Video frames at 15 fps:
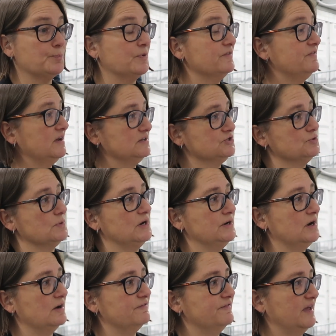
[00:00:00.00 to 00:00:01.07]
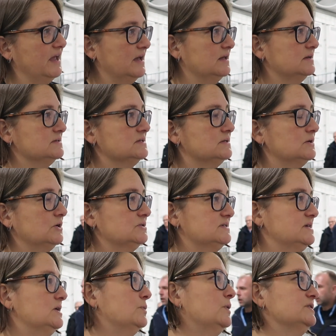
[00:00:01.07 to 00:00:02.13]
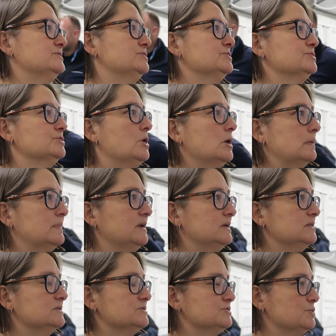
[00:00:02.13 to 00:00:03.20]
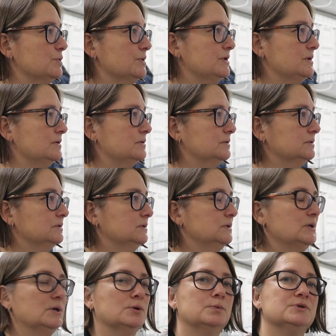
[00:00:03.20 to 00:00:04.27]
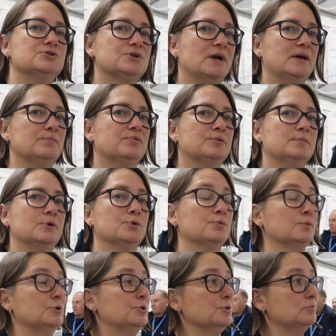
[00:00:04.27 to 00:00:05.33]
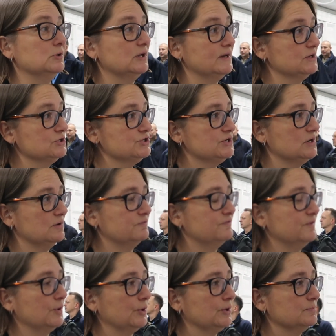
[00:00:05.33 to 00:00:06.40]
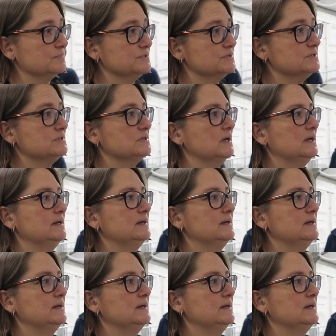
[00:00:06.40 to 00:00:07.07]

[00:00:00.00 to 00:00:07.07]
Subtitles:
prevents runoff and sequesters carbon in the soil. We try and promote renewable energy on farms.